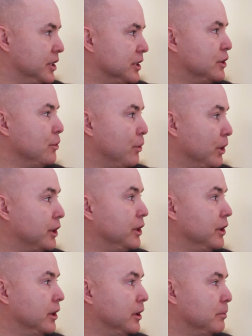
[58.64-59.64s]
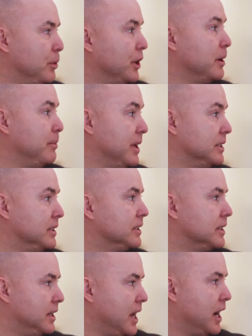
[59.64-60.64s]
just to work your book of
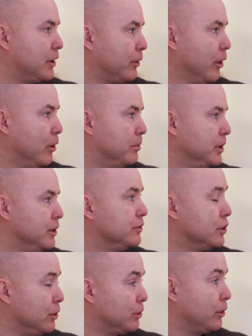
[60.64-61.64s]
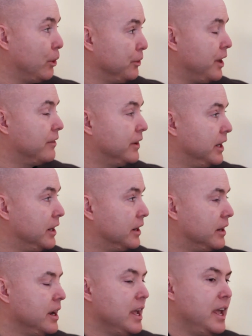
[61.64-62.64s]
business and not grow, but you've shown growth every
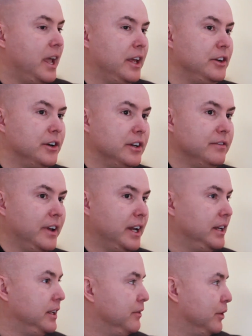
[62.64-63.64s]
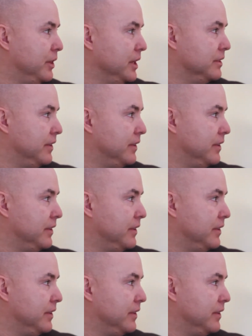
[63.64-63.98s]
year and you're innovating, even with these